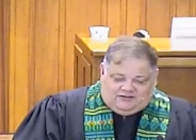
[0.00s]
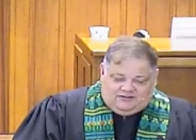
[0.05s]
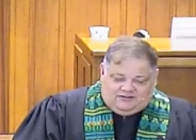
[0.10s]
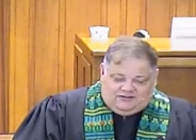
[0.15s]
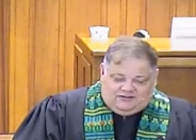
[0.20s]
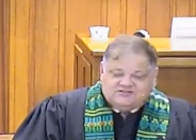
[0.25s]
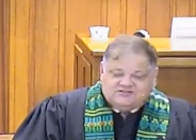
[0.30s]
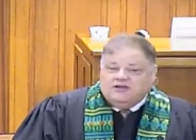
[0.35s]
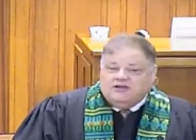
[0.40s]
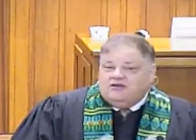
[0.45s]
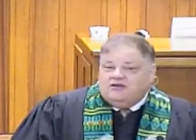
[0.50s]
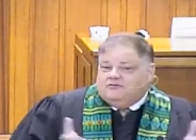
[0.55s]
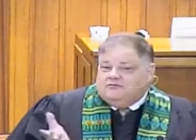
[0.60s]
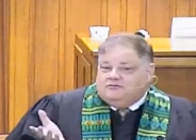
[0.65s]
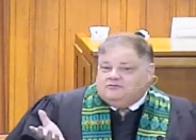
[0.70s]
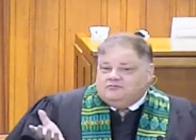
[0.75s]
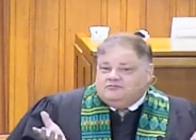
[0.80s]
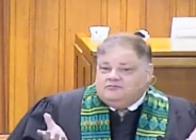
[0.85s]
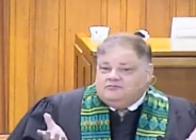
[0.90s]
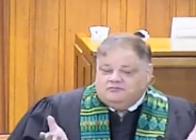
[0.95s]
So,
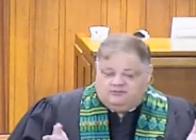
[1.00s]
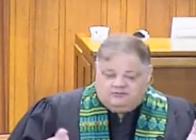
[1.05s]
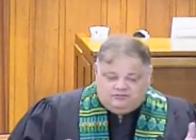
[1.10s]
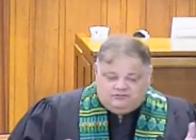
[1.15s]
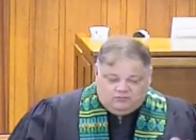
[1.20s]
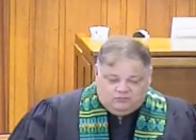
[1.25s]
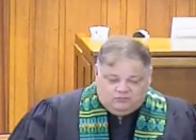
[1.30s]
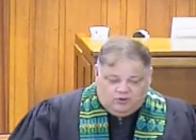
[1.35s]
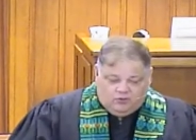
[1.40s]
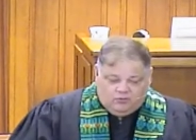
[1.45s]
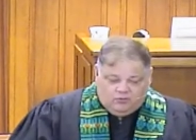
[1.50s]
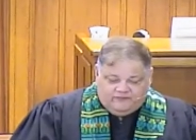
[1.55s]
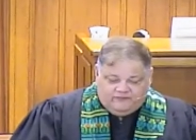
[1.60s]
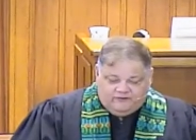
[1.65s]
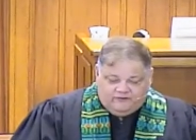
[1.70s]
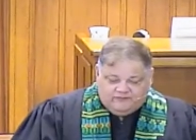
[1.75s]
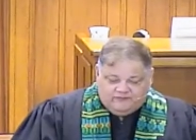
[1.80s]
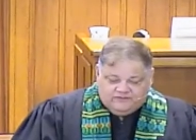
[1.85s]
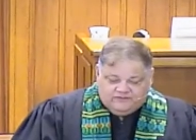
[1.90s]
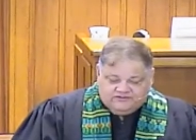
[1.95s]
what we've
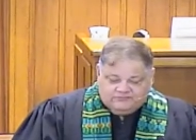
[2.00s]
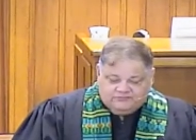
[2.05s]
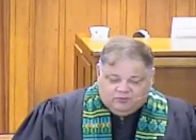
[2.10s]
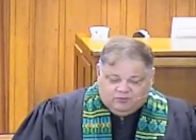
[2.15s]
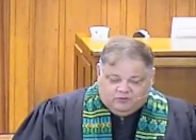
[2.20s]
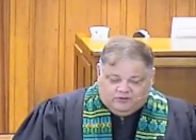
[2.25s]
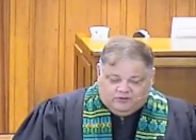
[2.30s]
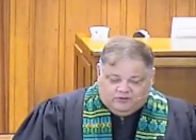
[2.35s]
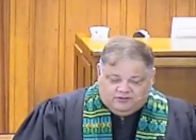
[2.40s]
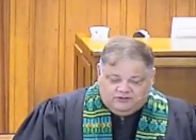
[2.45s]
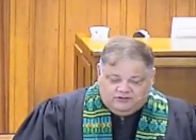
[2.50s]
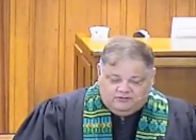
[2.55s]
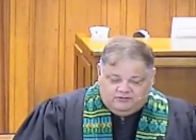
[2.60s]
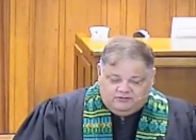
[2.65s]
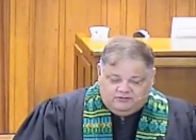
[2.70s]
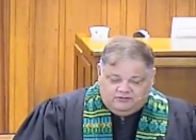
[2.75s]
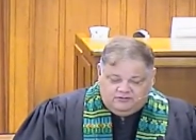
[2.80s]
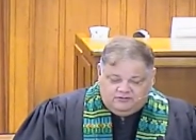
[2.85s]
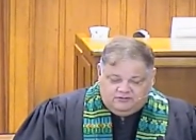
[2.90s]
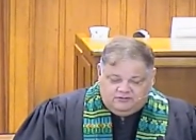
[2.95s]
heard this morning
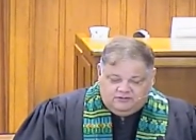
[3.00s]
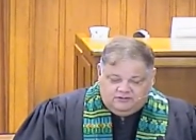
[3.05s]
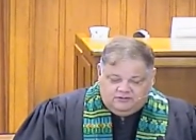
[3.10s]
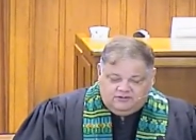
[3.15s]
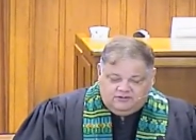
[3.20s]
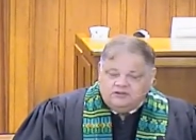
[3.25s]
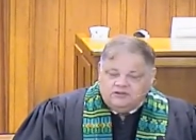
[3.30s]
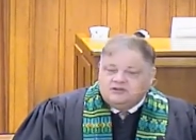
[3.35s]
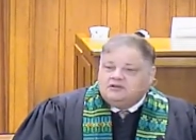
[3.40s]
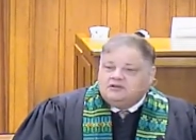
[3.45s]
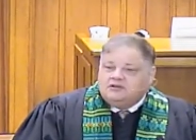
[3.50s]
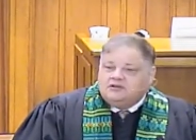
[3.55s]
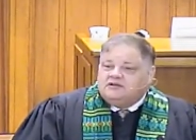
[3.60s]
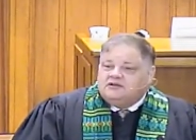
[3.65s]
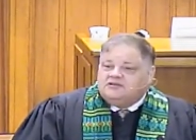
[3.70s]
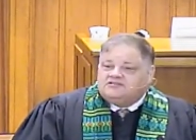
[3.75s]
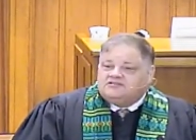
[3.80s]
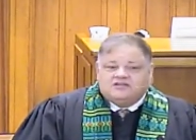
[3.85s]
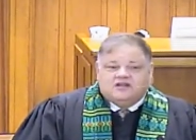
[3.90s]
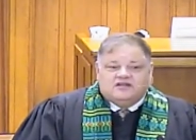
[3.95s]

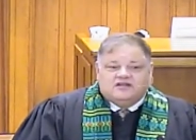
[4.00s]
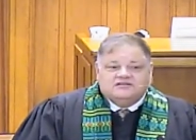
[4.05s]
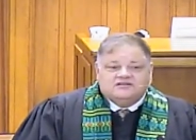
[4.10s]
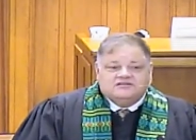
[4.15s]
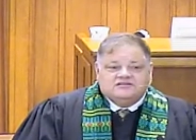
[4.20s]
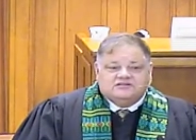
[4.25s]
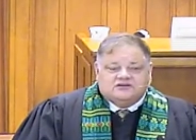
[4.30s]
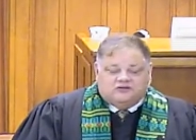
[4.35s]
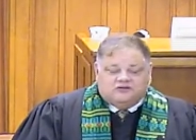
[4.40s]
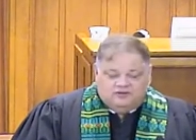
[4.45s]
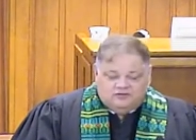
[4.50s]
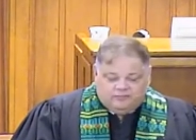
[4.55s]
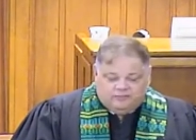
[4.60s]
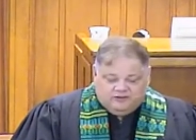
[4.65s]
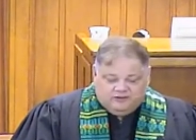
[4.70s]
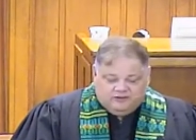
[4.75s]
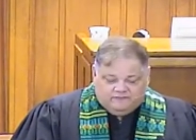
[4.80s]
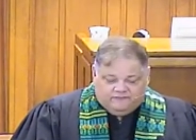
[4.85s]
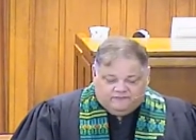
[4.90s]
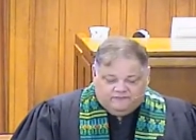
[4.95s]
is not necessarily
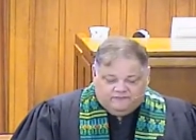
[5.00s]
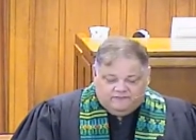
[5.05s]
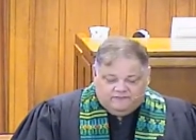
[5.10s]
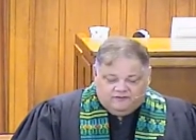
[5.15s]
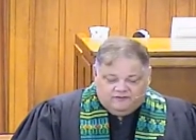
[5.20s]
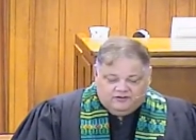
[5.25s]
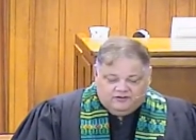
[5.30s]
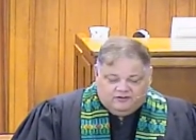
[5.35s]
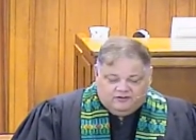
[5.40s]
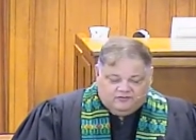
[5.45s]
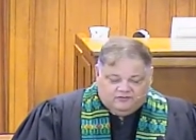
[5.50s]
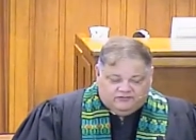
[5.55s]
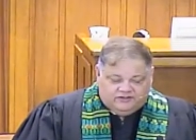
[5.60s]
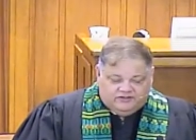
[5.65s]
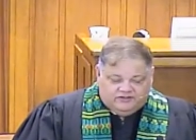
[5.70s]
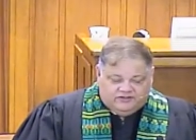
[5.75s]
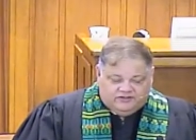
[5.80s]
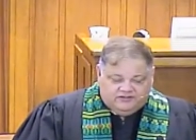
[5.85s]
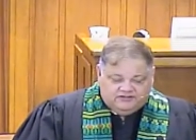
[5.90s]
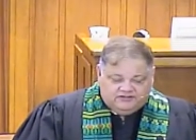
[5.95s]
about fulfilling all the
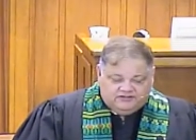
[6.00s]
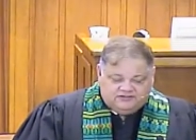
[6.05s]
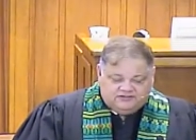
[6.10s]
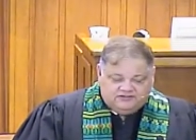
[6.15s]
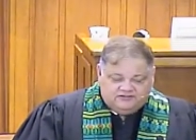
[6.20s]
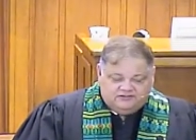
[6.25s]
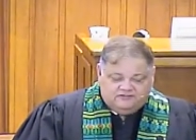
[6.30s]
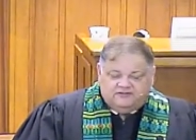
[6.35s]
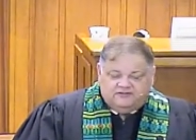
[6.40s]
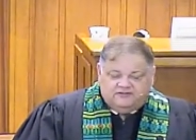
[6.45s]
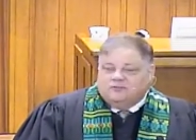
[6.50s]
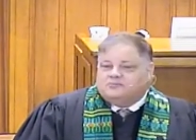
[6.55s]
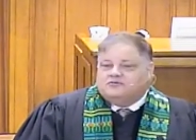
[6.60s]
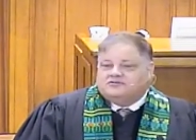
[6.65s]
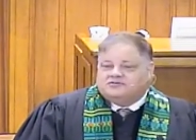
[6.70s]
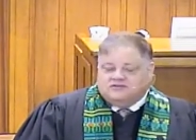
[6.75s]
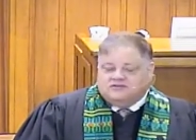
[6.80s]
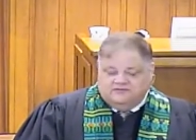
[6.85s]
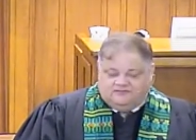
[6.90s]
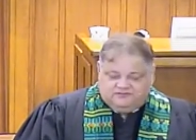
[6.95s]
needs that
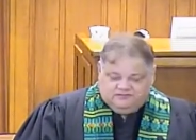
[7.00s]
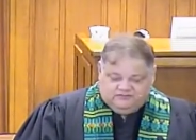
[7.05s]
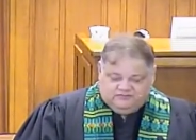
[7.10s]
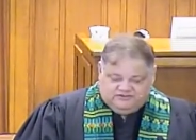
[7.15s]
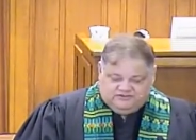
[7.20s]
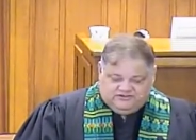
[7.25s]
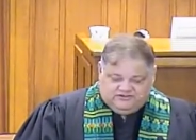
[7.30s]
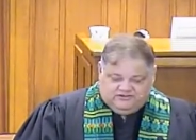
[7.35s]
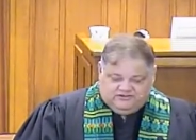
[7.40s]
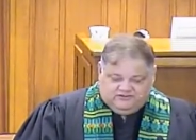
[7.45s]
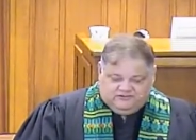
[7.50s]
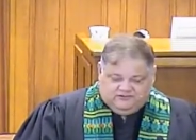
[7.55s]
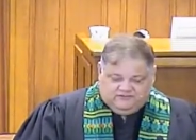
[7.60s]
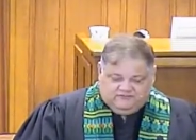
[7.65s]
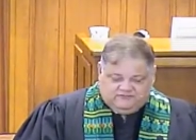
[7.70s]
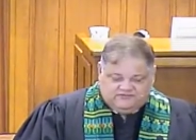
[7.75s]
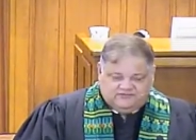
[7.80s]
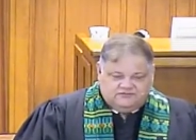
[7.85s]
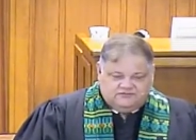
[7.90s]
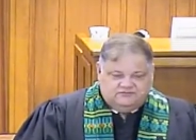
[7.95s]
present
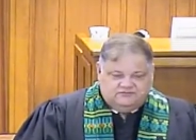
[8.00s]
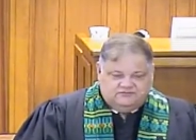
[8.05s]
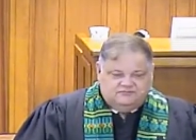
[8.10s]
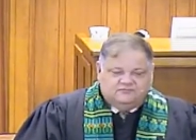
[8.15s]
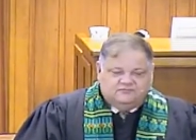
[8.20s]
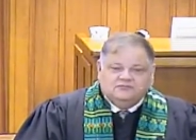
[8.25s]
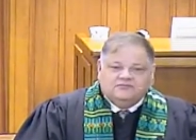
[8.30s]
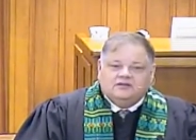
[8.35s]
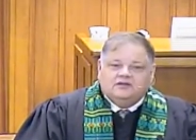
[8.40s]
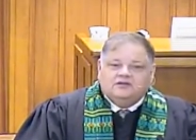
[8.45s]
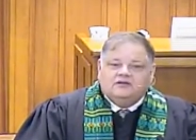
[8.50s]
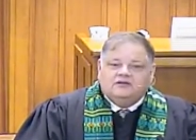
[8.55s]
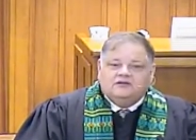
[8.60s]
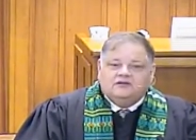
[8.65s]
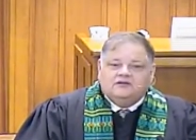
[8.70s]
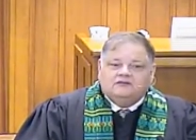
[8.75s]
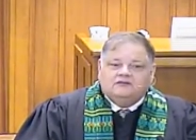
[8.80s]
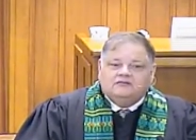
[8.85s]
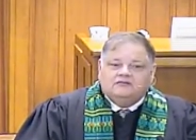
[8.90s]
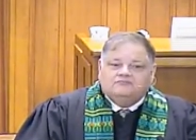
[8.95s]
themselves.
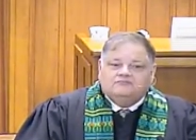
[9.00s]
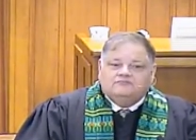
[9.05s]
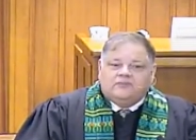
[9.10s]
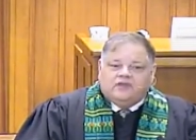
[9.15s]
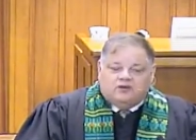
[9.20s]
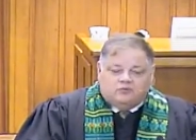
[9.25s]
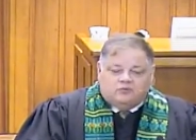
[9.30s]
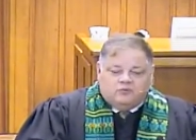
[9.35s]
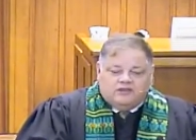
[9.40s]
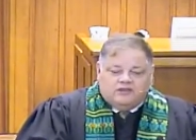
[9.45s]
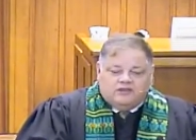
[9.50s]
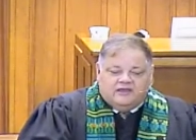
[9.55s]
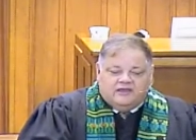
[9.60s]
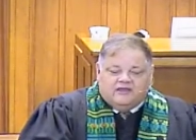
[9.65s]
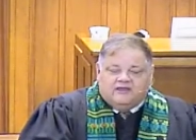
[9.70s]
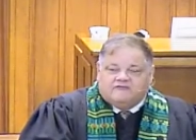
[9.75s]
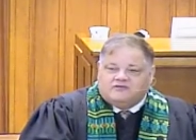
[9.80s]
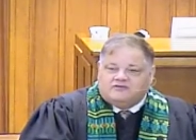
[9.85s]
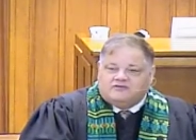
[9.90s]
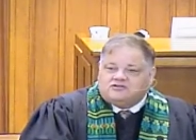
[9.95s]
Here we
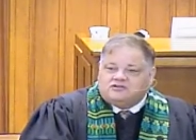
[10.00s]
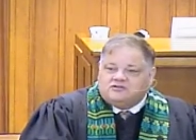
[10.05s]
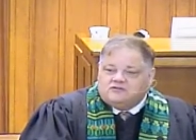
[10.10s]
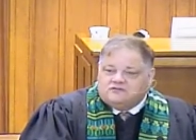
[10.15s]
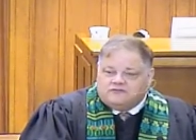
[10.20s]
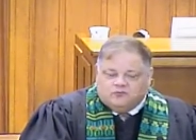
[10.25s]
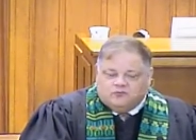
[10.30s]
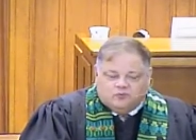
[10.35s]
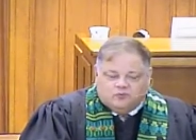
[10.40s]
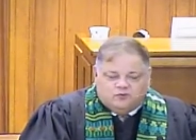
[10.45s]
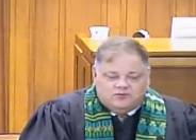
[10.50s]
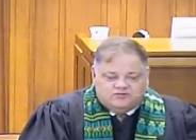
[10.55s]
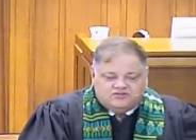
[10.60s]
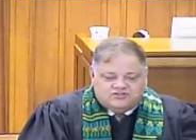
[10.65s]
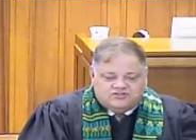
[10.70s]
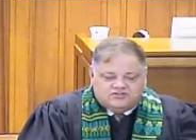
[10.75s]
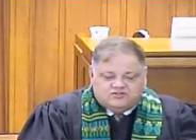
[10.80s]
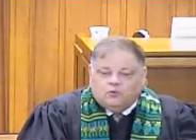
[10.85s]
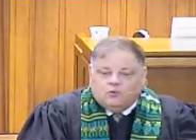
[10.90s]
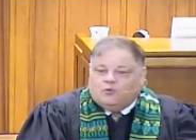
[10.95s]
have a two for one
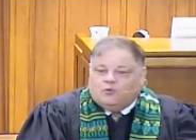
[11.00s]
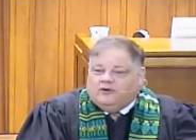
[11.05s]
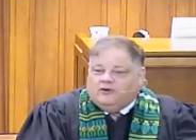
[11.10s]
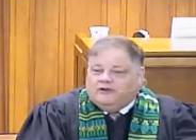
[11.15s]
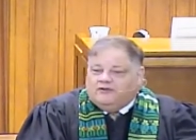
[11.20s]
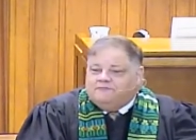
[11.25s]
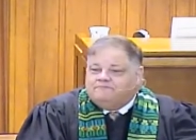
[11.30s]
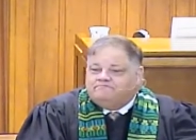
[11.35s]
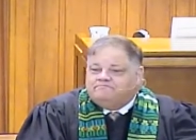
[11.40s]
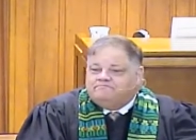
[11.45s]
story